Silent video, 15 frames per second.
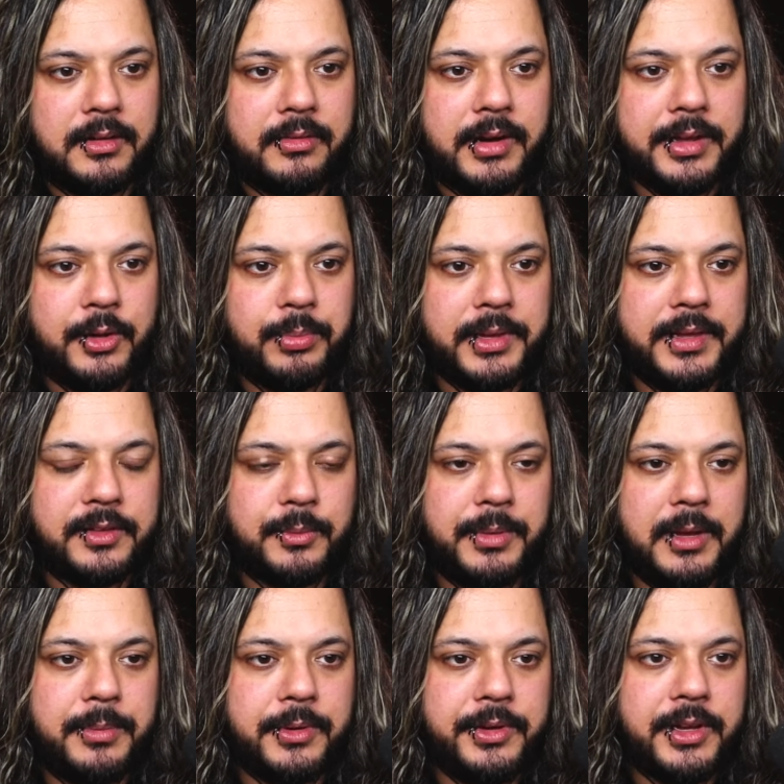Write your plans on
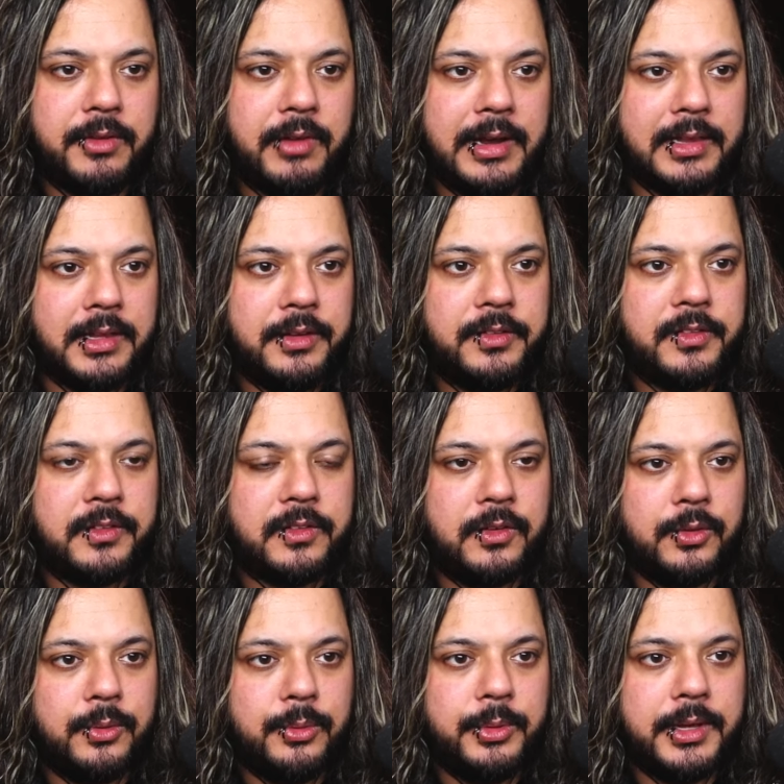paper. You can write lists
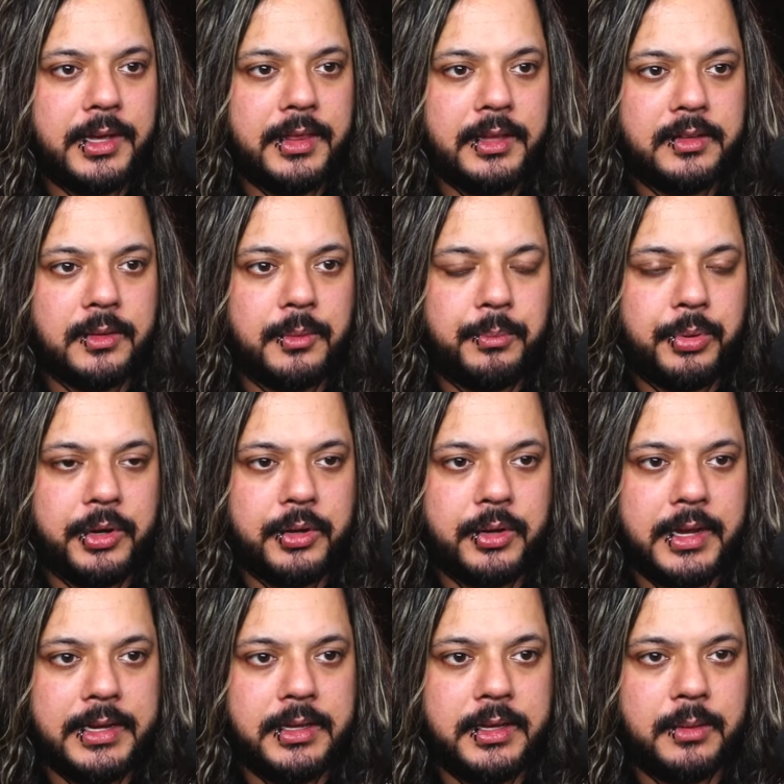too. Yeah, that's a pretty good
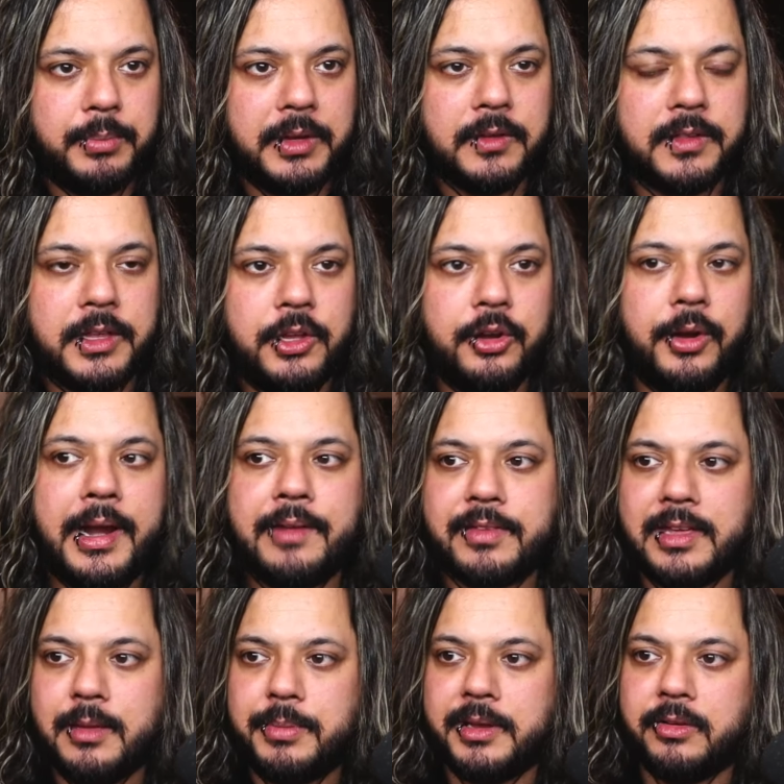idea because then you don't have to
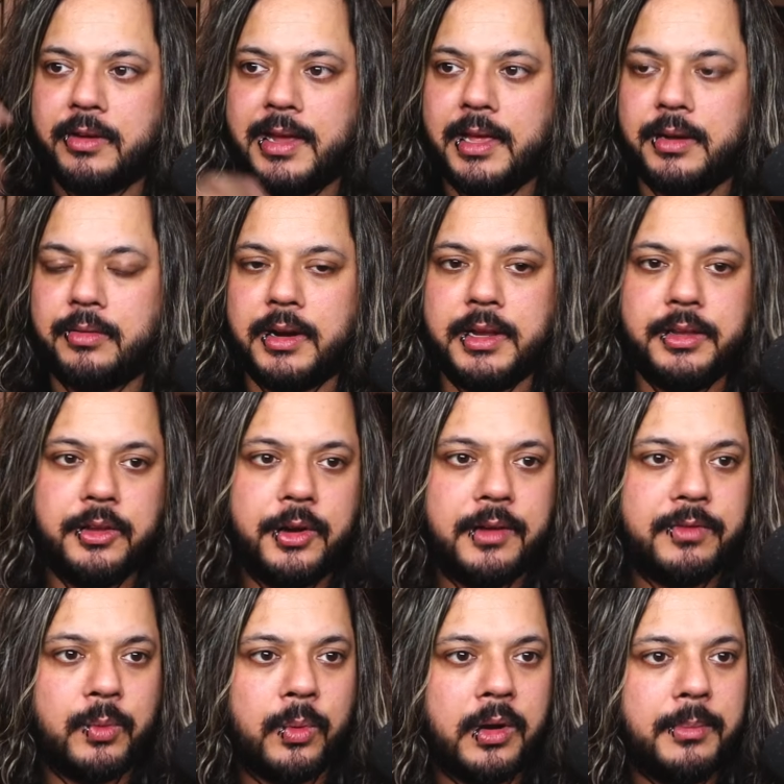keep it in your head, right? You don't
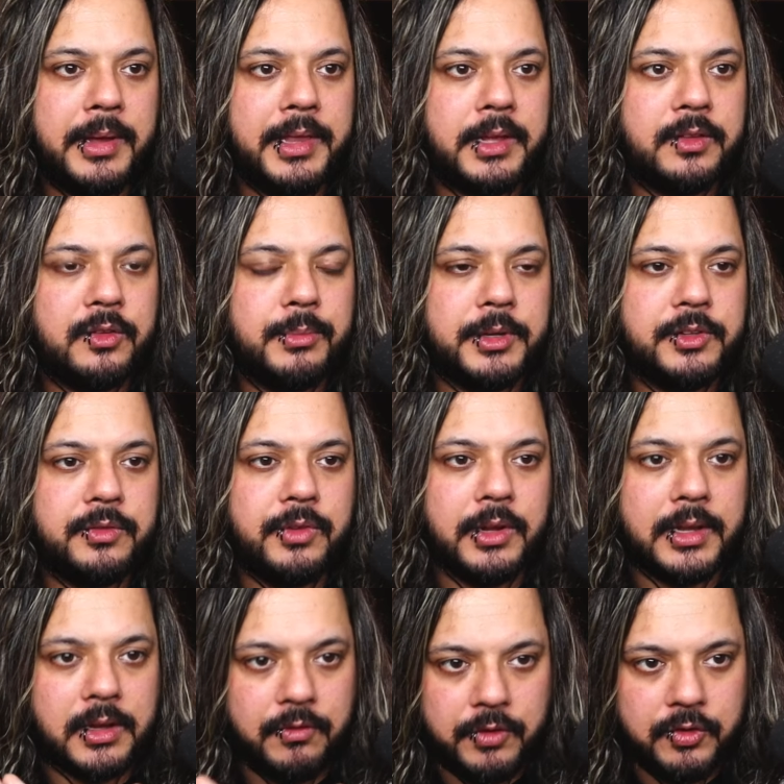have to worry about that too much. You've got
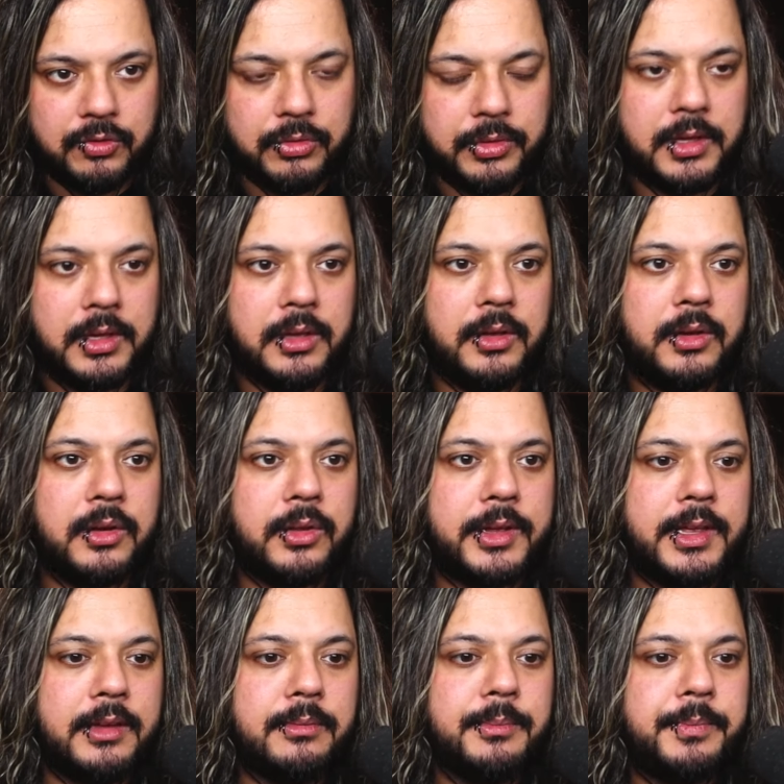like a visual thing you can look
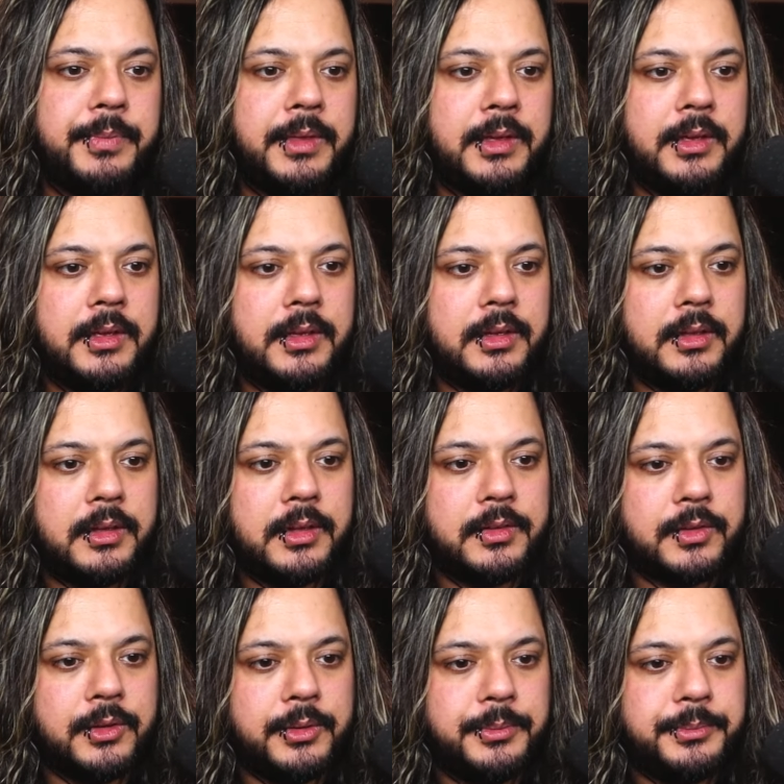at. That's
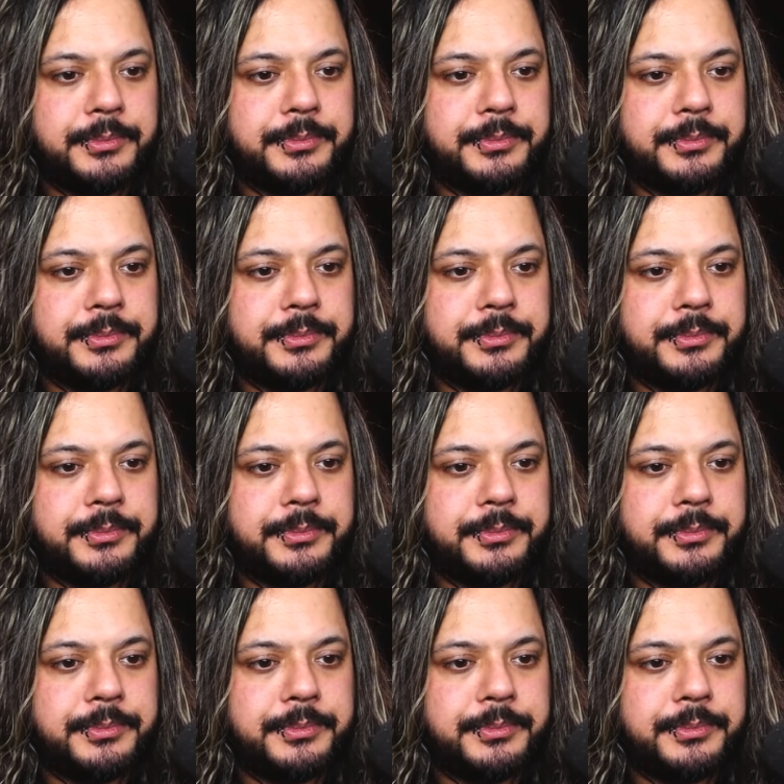good.